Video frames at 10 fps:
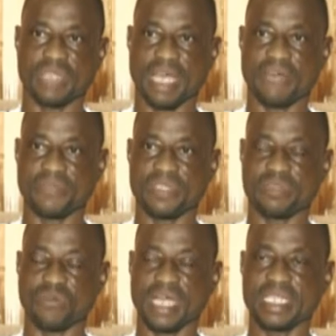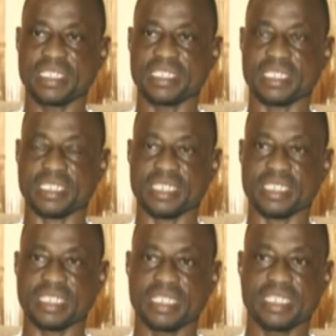have in Wa East
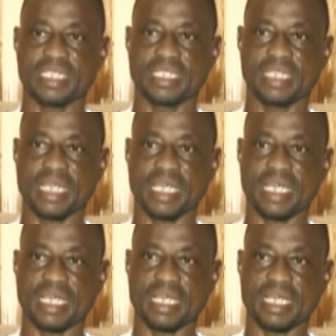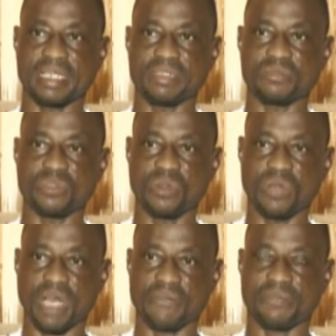District, uh, eh, we
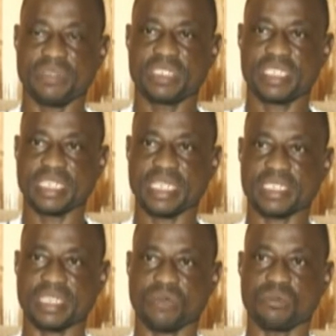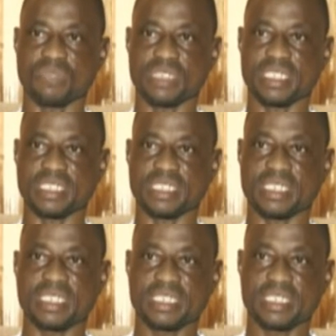don't have teachers
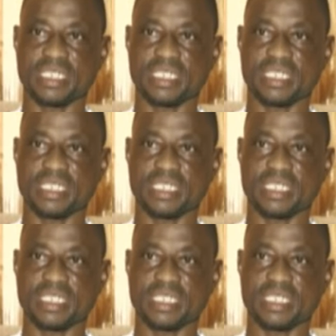accommodation.